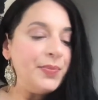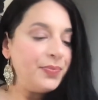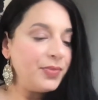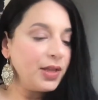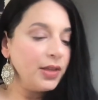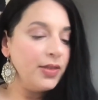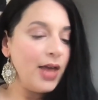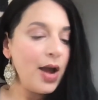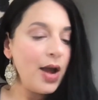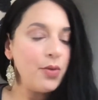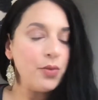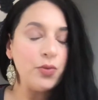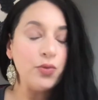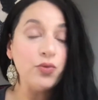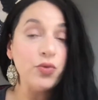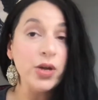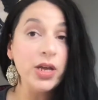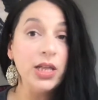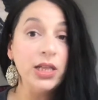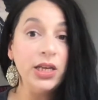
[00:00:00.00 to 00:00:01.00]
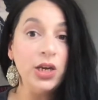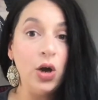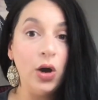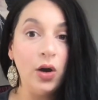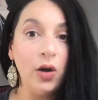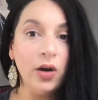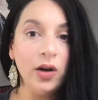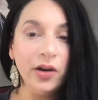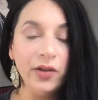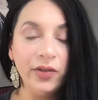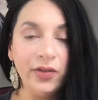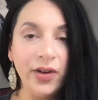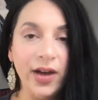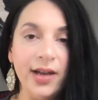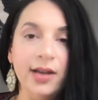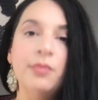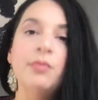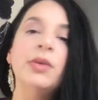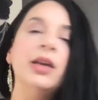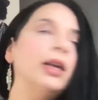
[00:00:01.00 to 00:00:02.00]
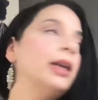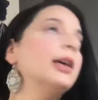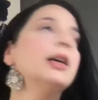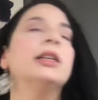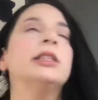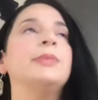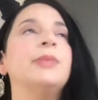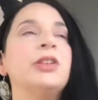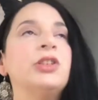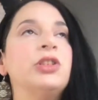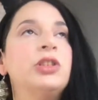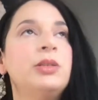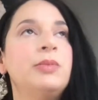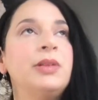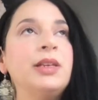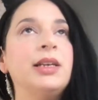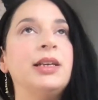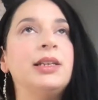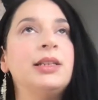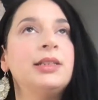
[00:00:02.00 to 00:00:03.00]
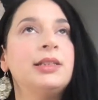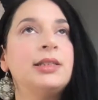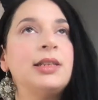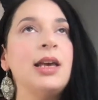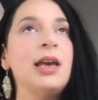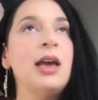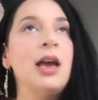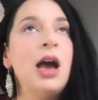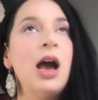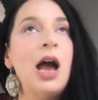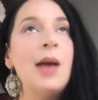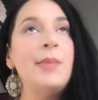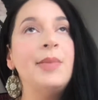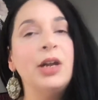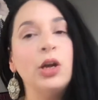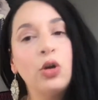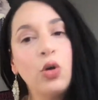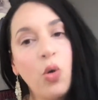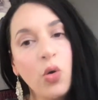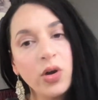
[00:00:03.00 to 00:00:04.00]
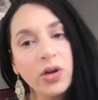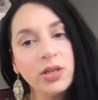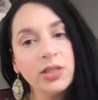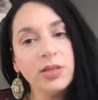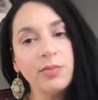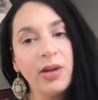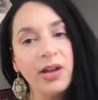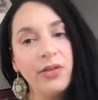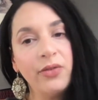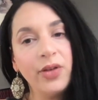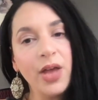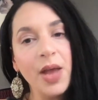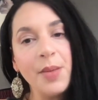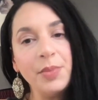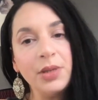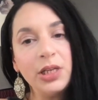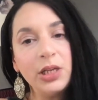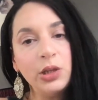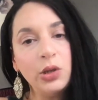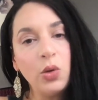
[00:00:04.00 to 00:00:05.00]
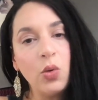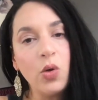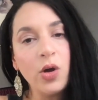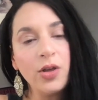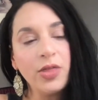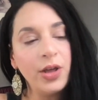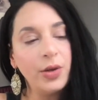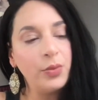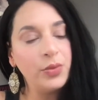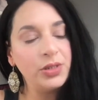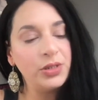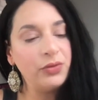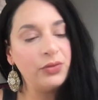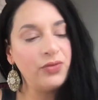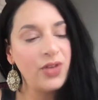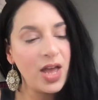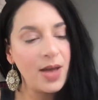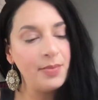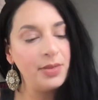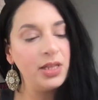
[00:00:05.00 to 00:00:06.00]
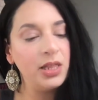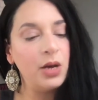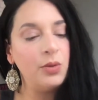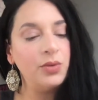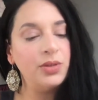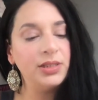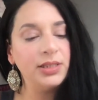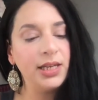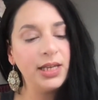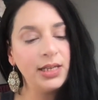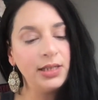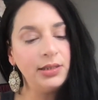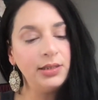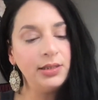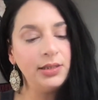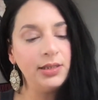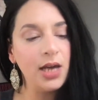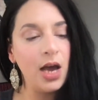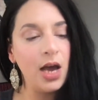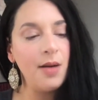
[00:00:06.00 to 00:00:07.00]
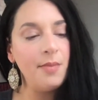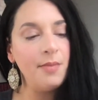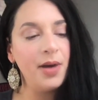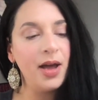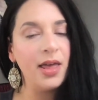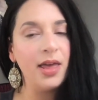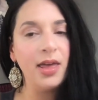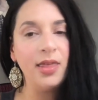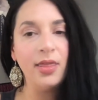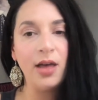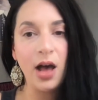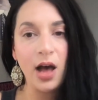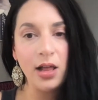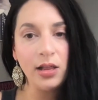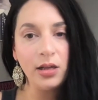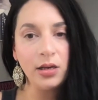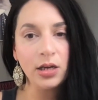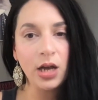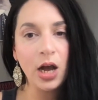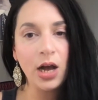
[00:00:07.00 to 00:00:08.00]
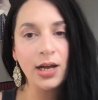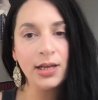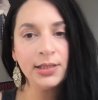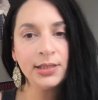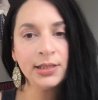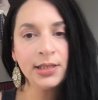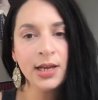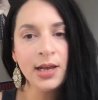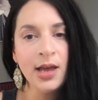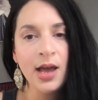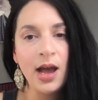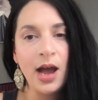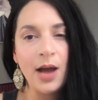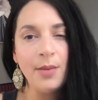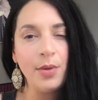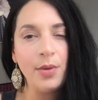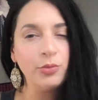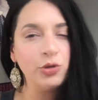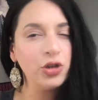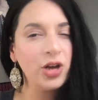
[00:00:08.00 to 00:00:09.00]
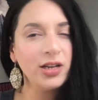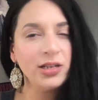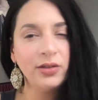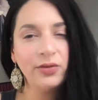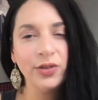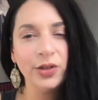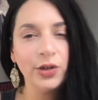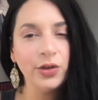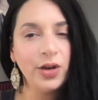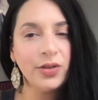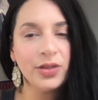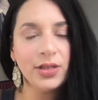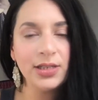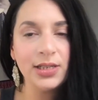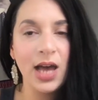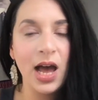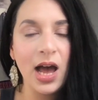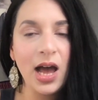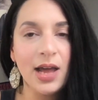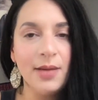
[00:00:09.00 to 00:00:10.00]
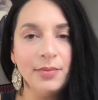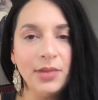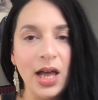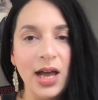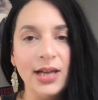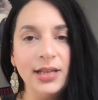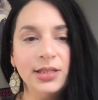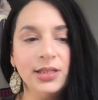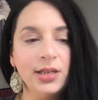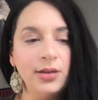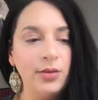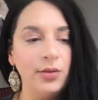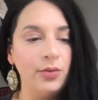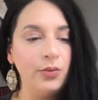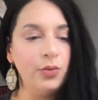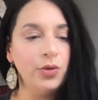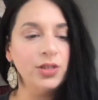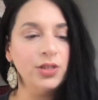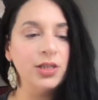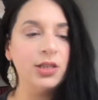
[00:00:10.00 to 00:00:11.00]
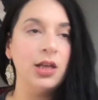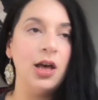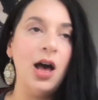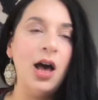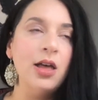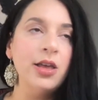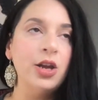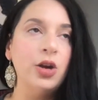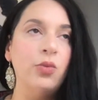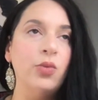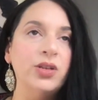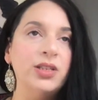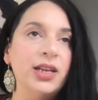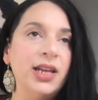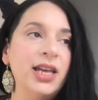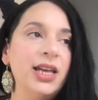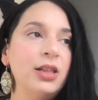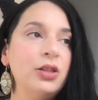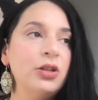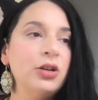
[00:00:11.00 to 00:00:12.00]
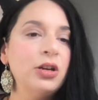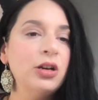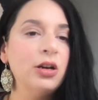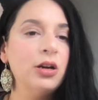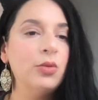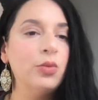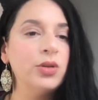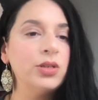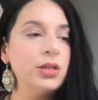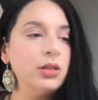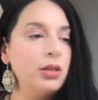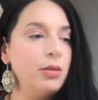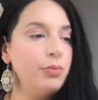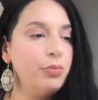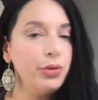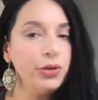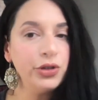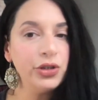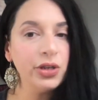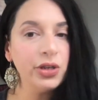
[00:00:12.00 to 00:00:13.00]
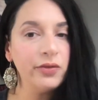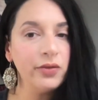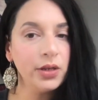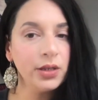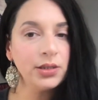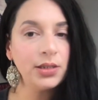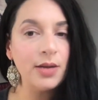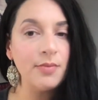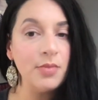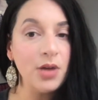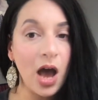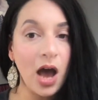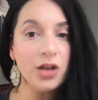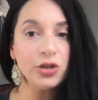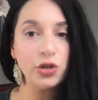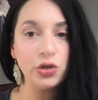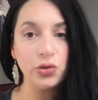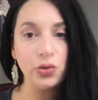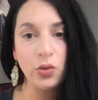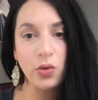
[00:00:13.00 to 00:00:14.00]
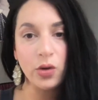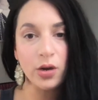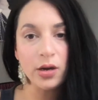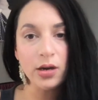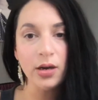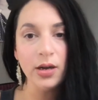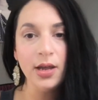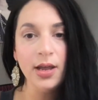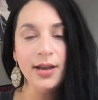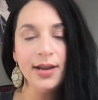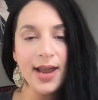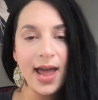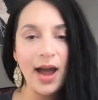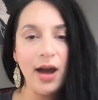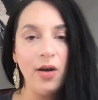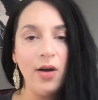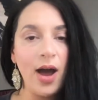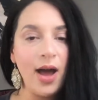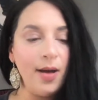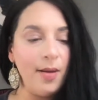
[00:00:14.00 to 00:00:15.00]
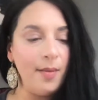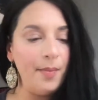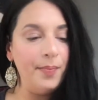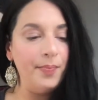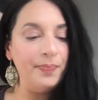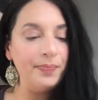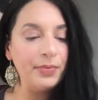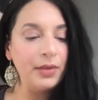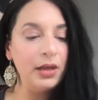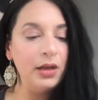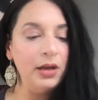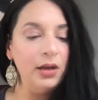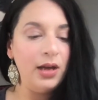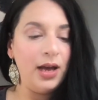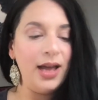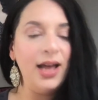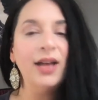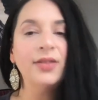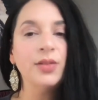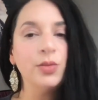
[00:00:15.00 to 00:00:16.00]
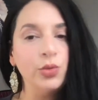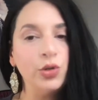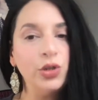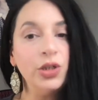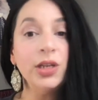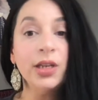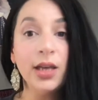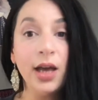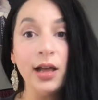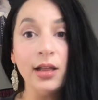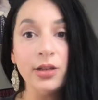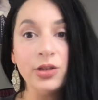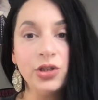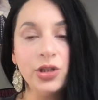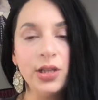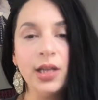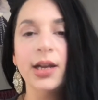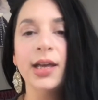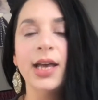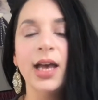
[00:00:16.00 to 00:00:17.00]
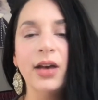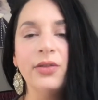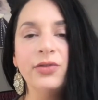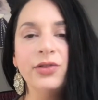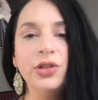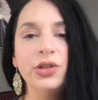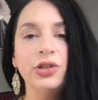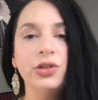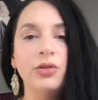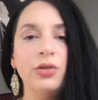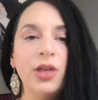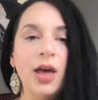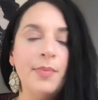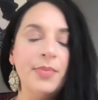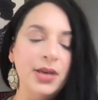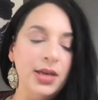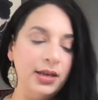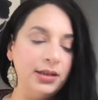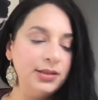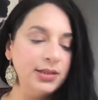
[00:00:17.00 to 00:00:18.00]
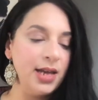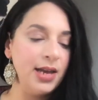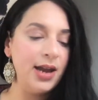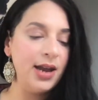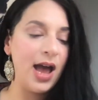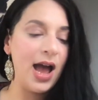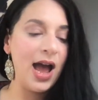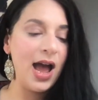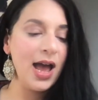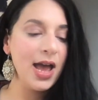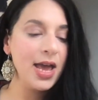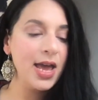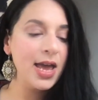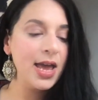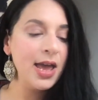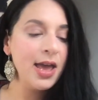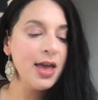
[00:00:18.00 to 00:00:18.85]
That really horrified me, especially because, I mean, according to my family lore, there was family that was killed in the Holocaust. I'm trying to figure out the timelines, and was it was it Hitler? Was it the Bolsheviks? I'm not sure now. I have some genealogy that I have to do. That being said, I